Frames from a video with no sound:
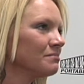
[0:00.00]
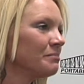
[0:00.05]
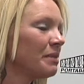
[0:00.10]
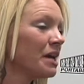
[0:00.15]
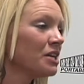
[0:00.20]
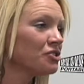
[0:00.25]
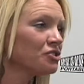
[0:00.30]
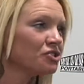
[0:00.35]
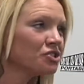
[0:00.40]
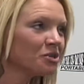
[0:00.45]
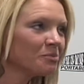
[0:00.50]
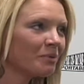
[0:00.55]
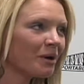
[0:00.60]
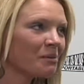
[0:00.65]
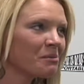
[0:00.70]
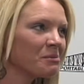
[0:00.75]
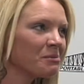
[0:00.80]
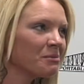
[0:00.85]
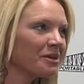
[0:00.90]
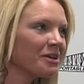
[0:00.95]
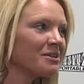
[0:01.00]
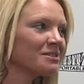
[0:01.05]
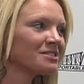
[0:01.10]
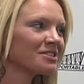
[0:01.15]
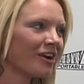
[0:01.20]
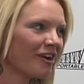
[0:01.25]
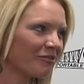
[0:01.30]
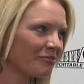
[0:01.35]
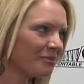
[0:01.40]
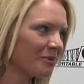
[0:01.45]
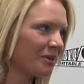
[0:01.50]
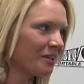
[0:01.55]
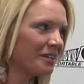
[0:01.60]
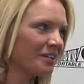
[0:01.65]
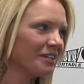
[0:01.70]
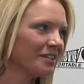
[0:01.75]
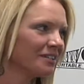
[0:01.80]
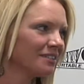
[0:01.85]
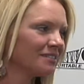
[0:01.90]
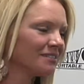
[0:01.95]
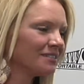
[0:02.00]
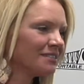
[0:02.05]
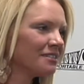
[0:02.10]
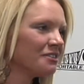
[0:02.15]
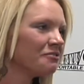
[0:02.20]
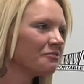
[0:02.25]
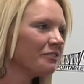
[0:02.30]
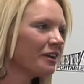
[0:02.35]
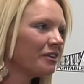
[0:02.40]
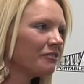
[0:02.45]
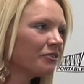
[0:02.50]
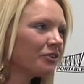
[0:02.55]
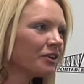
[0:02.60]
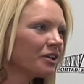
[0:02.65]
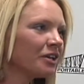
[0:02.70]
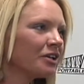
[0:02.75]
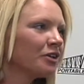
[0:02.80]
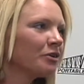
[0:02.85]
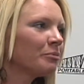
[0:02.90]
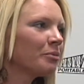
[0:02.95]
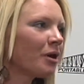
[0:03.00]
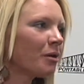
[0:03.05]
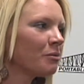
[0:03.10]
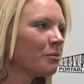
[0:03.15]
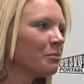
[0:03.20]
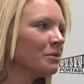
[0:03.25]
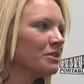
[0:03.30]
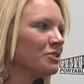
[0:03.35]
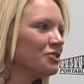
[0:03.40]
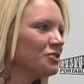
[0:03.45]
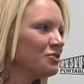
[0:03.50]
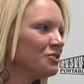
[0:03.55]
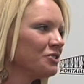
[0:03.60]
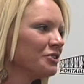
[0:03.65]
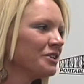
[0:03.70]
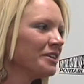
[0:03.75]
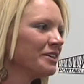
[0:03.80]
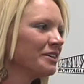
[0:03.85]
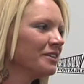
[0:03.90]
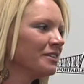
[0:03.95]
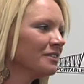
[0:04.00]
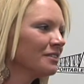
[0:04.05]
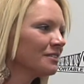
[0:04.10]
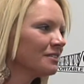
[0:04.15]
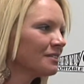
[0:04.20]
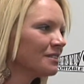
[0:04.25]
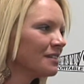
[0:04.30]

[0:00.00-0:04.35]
Best year, probably sophomore year. Yeah. Favorite year, probably junior year.